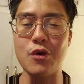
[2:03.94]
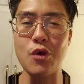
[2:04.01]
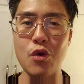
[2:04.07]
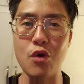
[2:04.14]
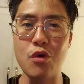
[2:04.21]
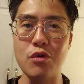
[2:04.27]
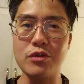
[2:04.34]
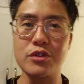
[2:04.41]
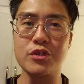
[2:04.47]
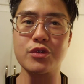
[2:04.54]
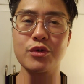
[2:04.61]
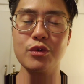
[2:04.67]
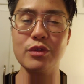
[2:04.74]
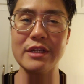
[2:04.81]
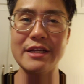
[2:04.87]
who
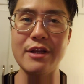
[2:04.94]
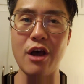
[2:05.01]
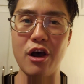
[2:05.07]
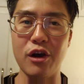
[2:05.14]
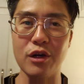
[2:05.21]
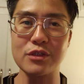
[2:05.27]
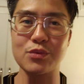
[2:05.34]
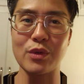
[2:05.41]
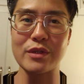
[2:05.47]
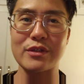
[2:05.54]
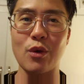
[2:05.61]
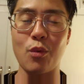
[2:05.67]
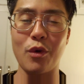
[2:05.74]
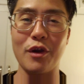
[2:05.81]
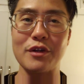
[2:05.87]
truly knows what
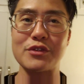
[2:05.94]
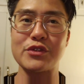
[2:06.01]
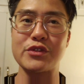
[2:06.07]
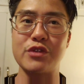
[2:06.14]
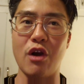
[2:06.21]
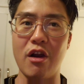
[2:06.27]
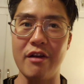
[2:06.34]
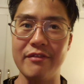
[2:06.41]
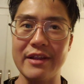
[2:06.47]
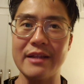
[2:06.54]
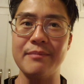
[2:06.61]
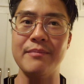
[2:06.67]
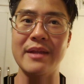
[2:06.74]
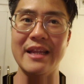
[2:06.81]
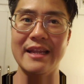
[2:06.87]
the word
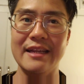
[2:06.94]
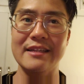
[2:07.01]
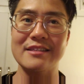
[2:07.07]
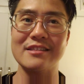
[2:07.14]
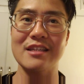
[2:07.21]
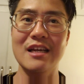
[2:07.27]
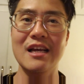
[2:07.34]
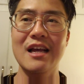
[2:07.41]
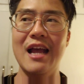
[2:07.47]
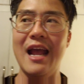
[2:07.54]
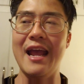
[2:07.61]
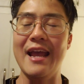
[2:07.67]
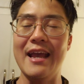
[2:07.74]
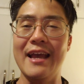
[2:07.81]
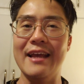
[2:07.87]
starving means,
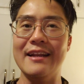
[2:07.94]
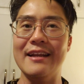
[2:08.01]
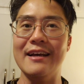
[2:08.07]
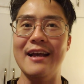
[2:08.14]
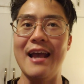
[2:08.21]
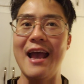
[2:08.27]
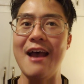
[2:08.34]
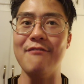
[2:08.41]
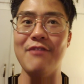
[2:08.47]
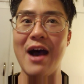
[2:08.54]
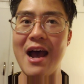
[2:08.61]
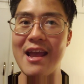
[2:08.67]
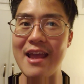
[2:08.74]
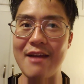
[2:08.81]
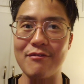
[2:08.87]
and have
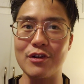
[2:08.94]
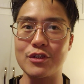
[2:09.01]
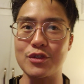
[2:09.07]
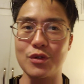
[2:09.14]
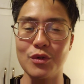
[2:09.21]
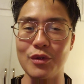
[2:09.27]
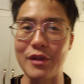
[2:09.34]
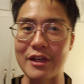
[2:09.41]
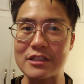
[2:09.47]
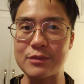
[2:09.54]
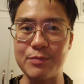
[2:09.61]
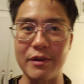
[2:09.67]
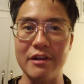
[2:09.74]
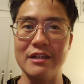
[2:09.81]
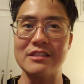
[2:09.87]
I ever truly
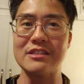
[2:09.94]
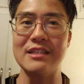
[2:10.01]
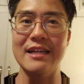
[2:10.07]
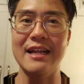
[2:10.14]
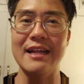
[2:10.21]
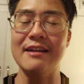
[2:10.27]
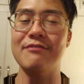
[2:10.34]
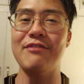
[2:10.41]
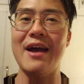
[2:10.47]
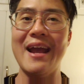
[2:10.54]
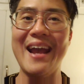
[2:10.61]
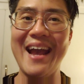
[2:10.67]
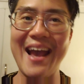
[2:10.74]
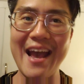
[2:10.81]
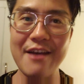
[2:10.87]
experienced it? And if I
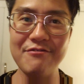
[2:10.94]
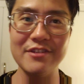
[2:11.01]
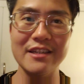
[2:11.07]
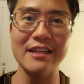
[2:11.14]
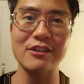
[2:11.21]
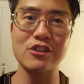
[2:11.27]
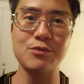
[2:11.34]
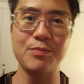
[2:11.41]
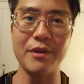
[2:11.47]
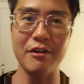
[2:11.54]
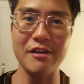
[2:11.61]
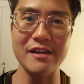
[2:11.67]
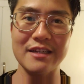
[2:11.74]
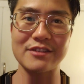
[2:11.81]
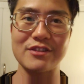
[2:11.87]
haven't
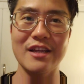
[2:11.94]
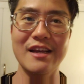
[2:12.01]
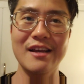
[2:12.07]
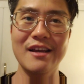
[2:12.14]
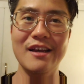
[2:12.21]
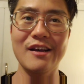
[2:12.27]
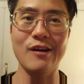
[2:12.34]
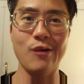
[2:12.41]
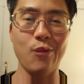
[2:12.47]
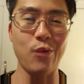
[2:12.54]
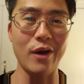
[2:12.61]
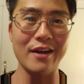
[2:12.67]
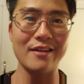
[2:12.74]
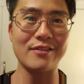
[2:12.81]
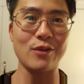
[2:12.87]
experienced
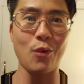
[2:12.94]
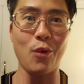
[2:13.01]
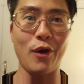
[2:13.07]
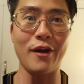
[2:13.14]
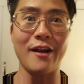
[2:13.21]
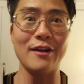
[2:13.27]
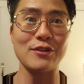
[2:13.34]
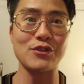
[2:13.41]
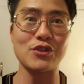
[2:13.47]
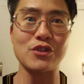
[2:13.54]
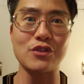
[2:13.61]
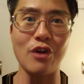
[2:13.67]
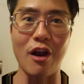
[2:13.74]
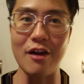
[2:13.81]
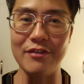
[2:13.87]
what the word
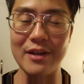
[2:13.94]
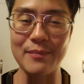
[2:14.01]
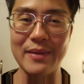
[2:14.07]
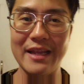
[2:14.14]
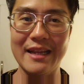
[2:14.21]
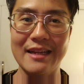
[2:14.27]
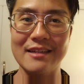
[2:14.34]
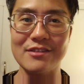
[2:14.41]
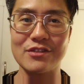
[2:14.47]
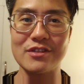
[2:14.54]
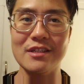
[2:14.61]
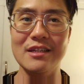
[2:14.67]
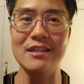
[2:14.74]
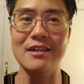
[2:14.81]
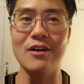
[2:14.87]
starving
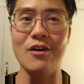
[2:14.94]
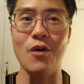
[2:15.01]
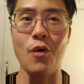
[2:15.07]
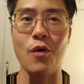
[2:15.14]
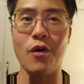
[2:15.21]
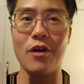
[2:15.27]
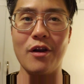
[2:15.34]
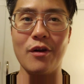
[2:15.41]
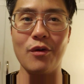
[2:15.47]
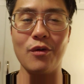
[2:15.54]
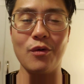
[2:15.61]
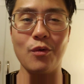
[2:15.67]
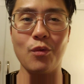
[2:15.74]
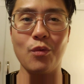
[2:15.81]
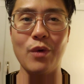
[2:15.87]
means, or
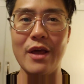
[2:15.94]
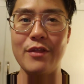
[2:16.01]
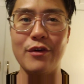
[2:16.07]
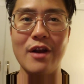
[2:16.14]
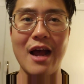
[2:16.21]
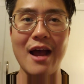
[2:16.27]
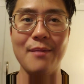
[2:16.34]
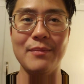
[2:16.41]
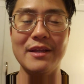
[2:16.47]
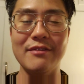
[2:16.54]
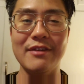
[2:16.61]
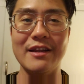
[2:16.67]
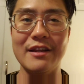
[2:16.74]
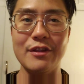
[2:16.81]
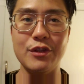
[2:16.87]
whether I'm
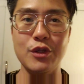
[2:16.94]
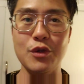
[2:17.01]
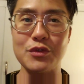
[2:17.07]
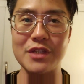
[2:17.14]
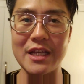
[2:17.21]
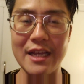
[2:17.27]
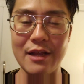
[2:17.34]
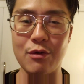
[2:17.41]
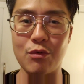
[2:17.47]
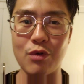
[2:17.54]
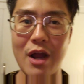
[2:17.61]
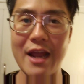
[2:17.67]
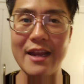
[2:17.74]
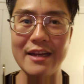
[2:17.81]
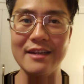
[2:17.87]
even using it
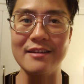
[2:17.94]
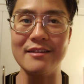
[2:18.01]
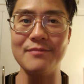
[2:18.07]
right,